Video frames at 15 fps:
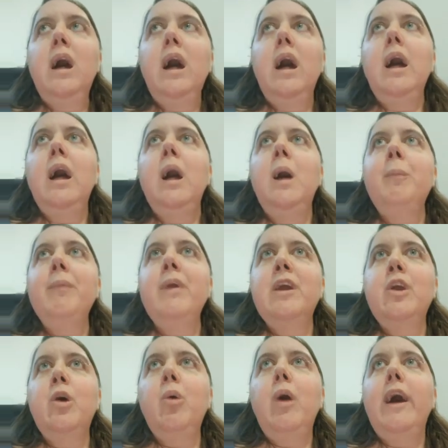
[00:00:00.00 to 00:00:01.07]

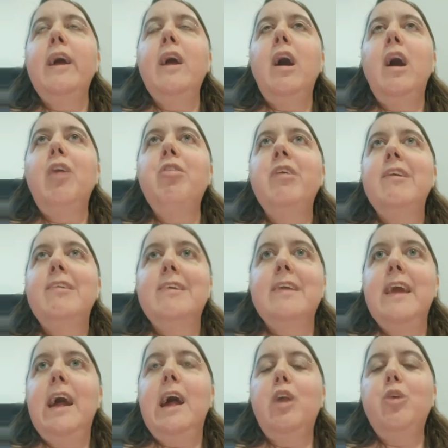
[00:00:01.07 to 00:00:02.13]
I
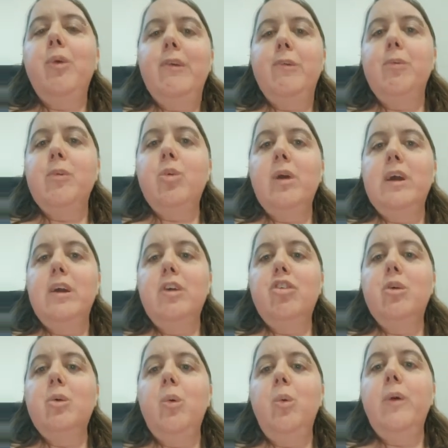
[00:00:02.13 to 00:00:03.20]
obviously had a respiratory
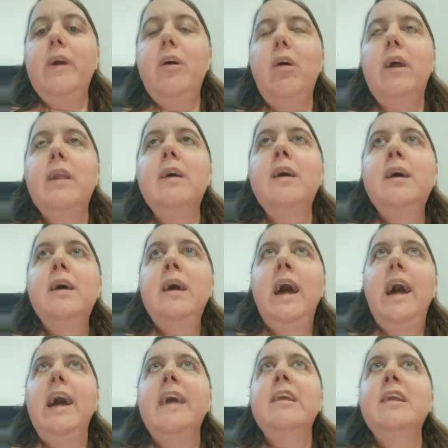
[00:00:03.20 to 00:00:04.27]
issue going on.
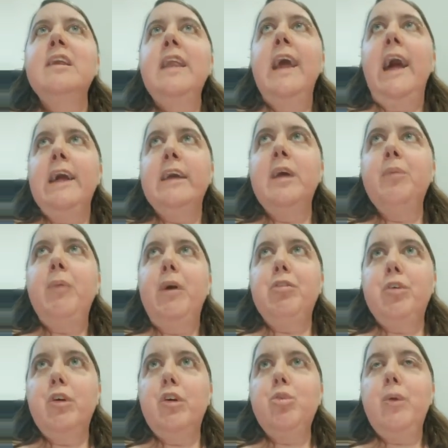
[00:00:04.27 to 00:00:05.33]
I did not get my
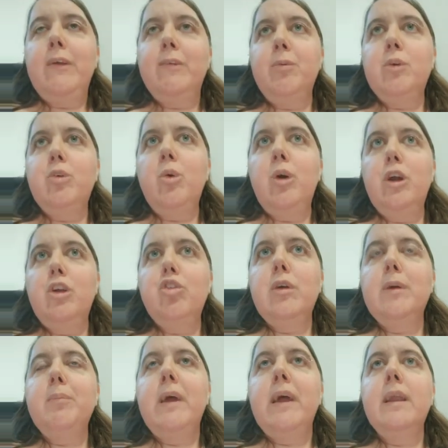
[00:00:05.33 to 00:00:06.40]
first respiratory
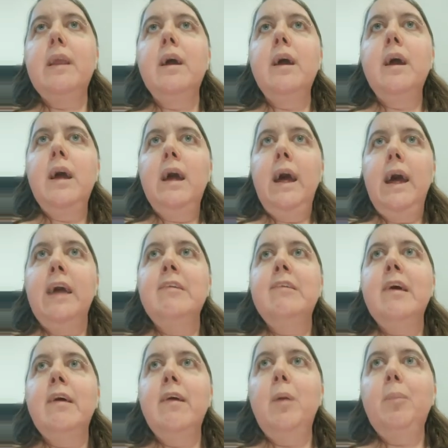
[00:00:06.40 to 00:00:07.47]
treatment
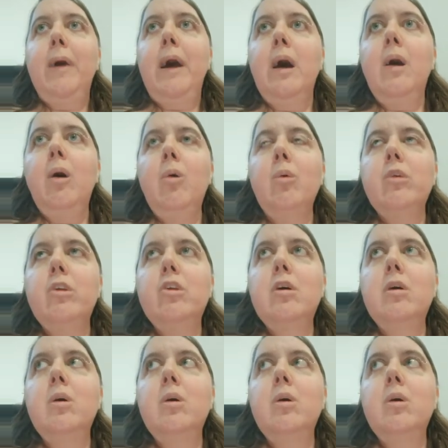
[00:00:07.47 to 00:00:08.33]
until about